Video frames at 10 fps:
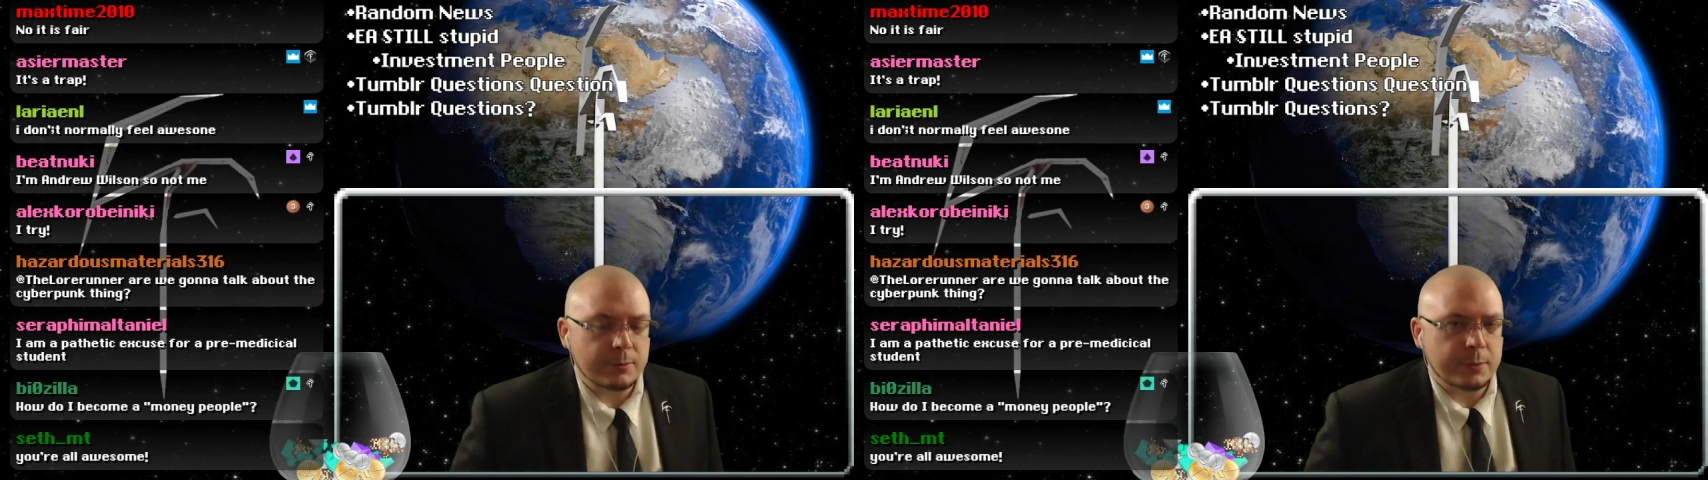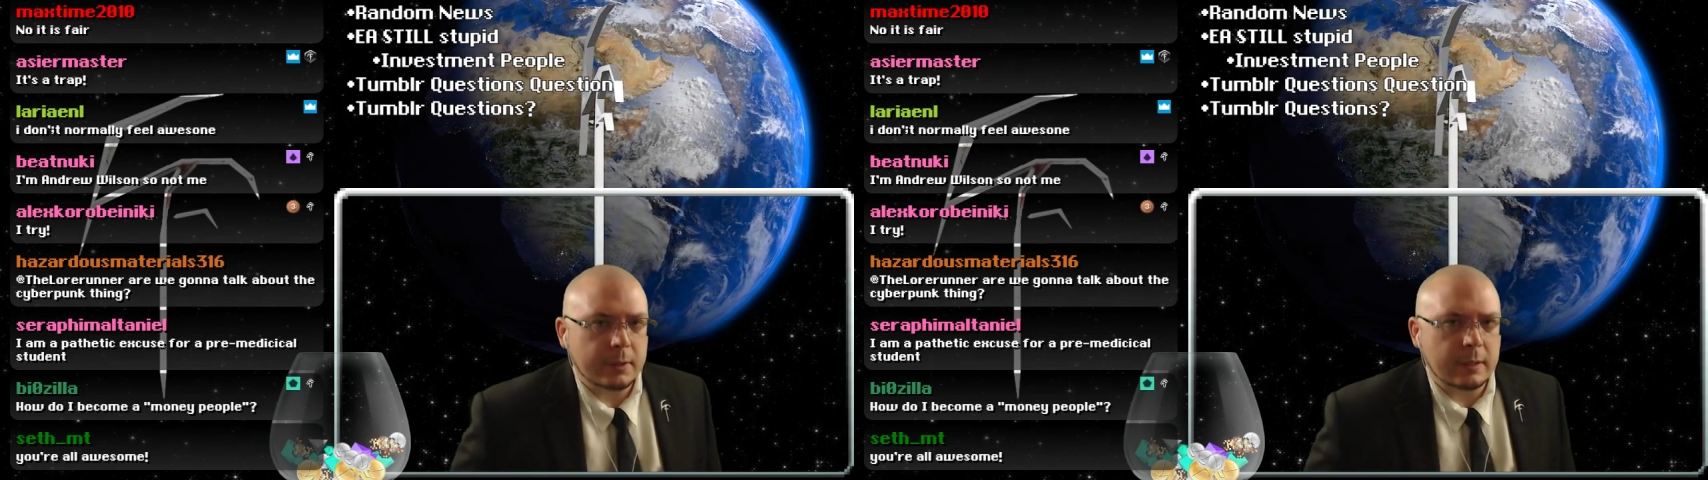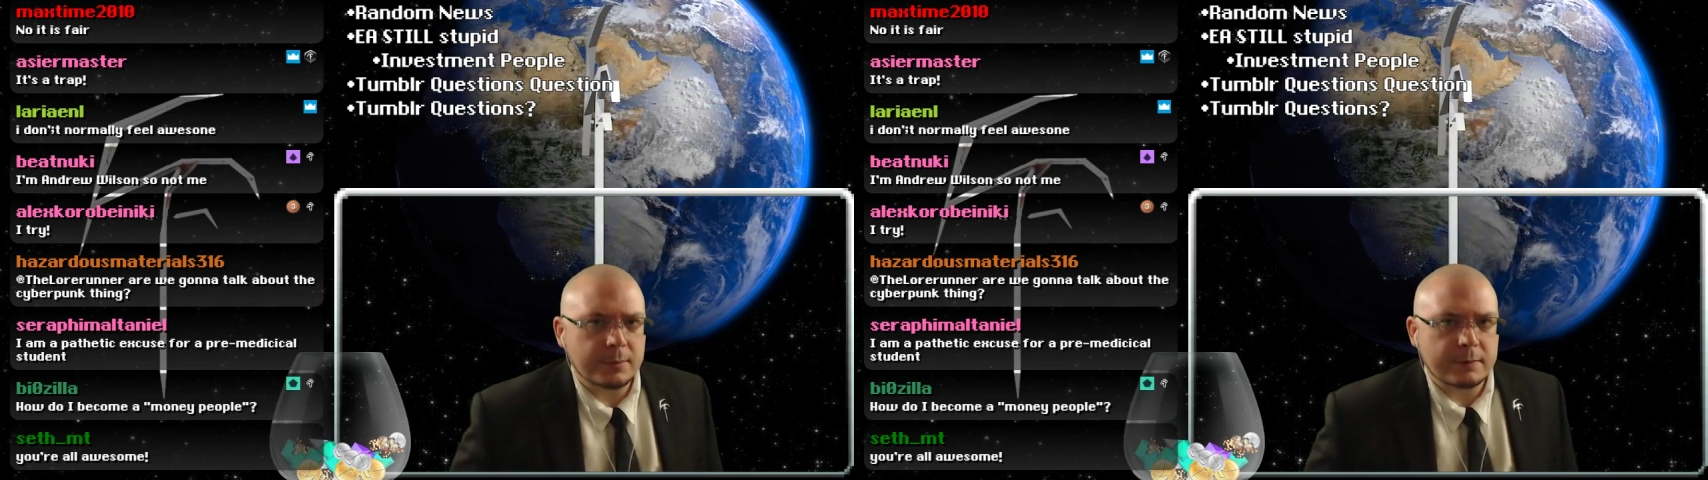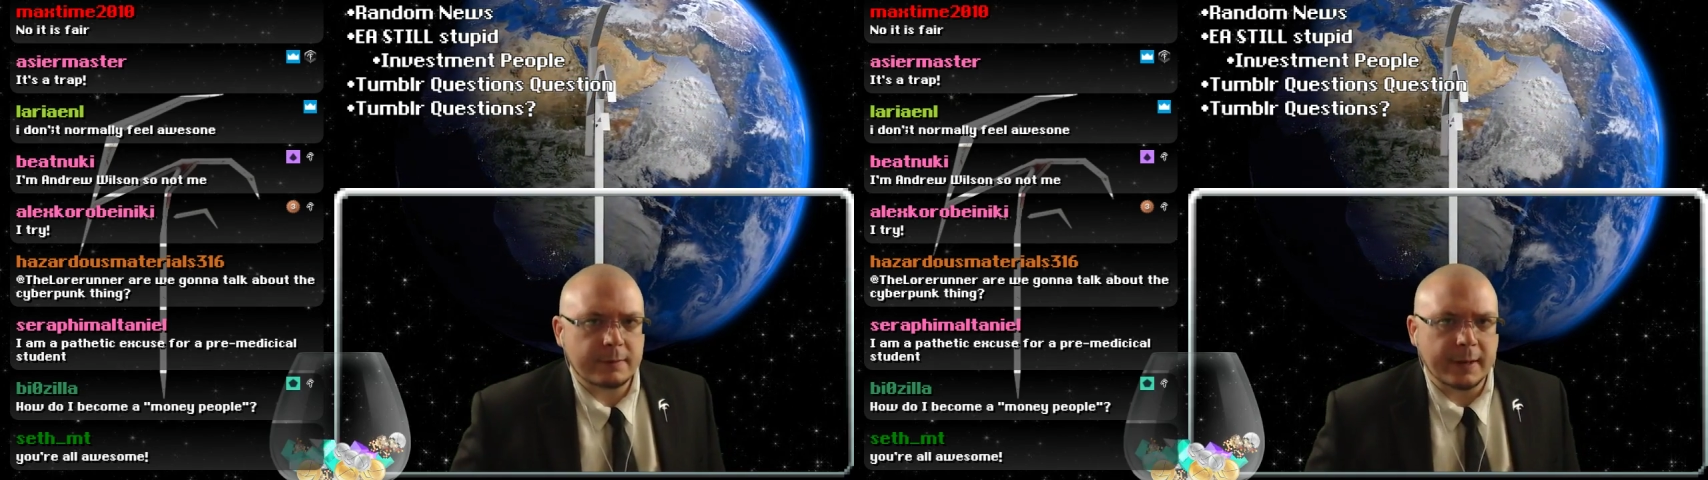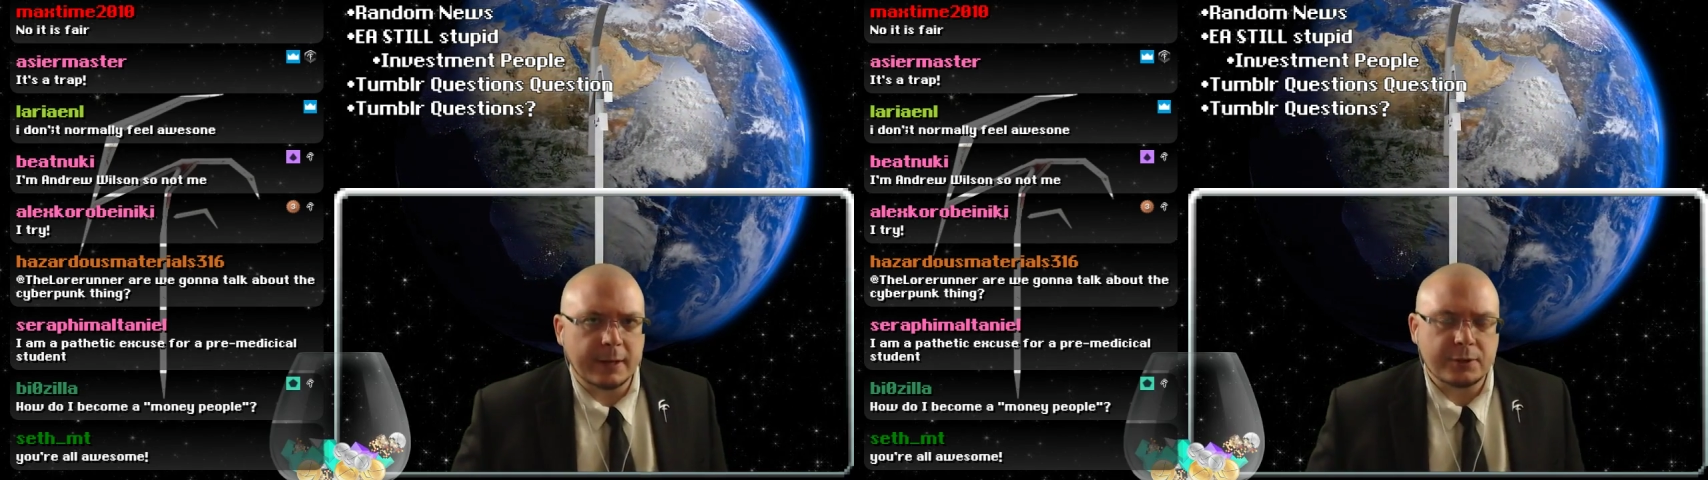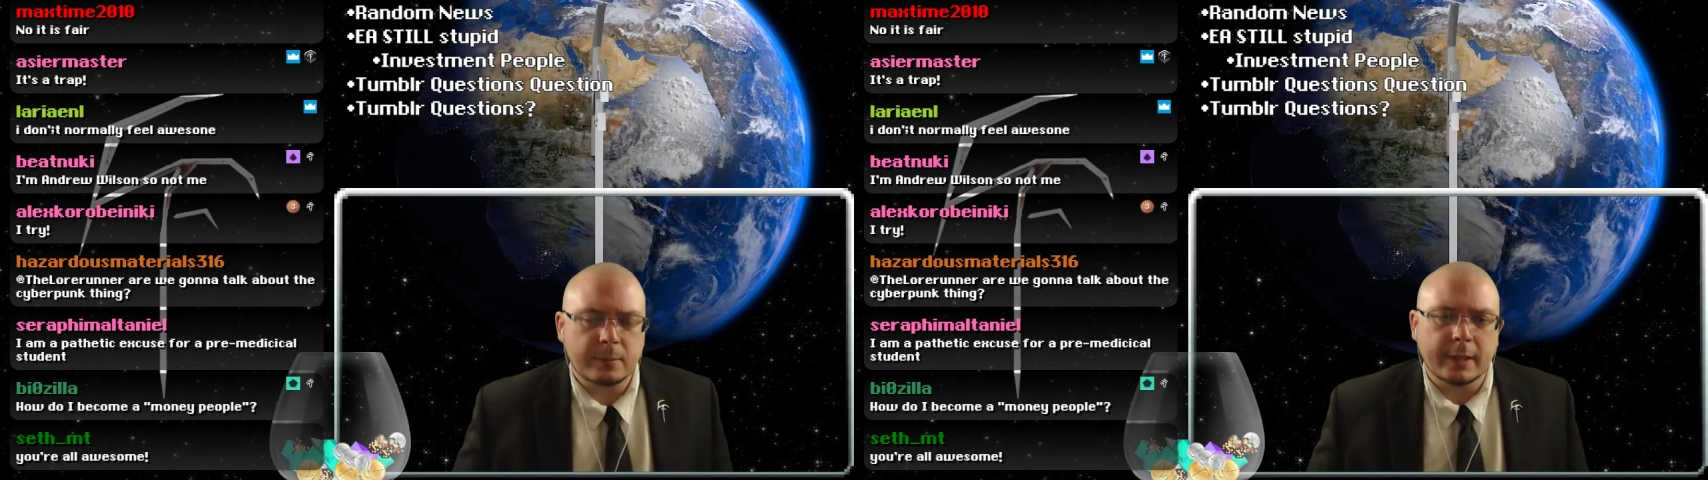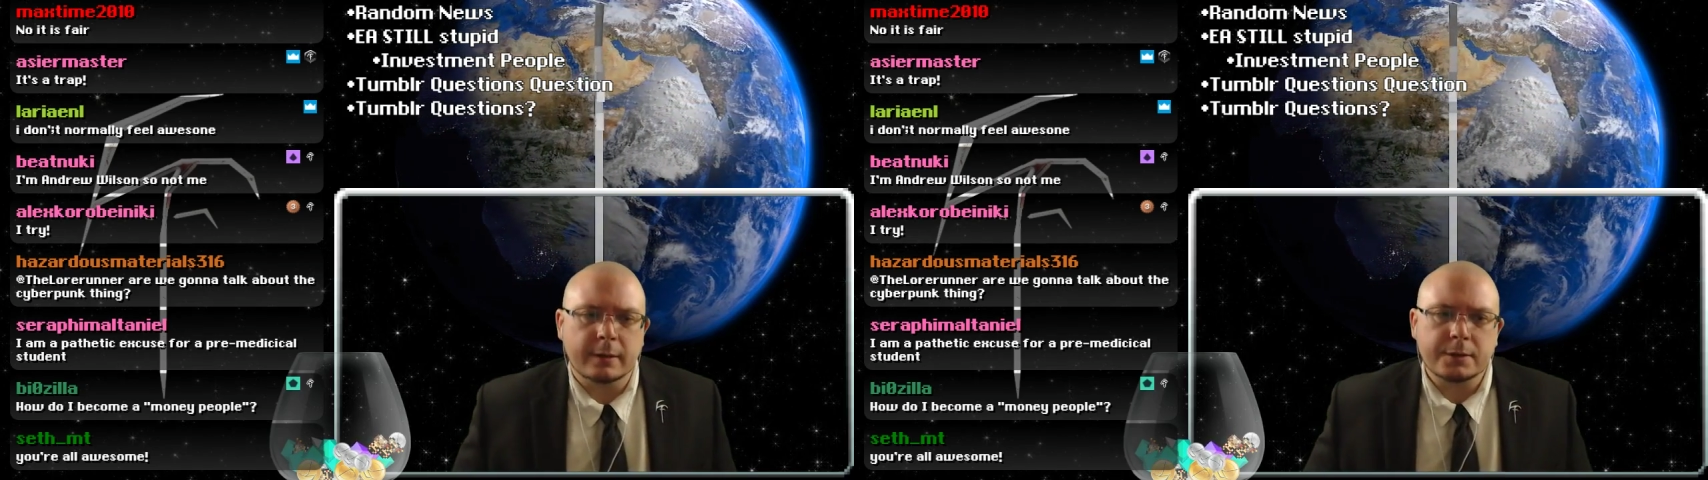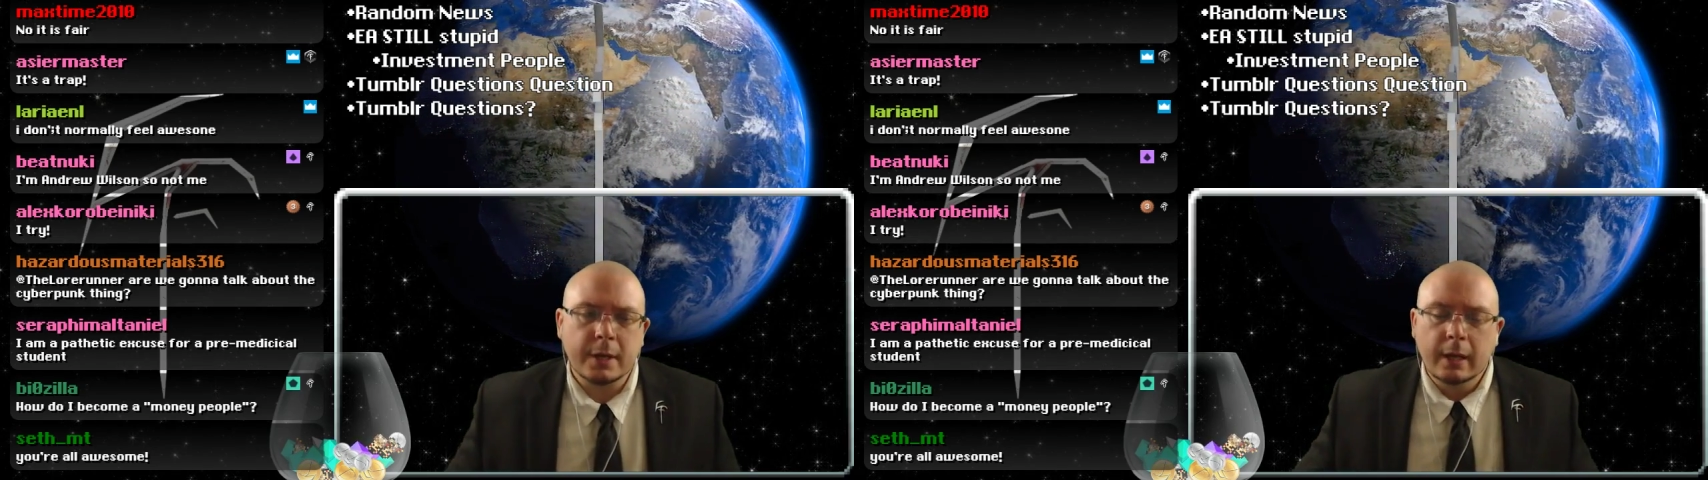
when it comes to financial matters.